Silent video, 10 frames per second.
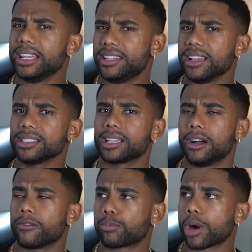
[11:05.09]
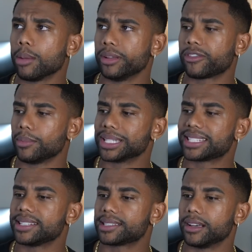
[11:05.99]
it does come probably from a
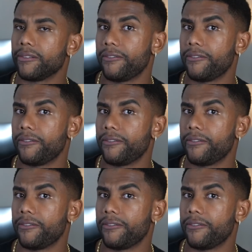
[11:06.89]
sense of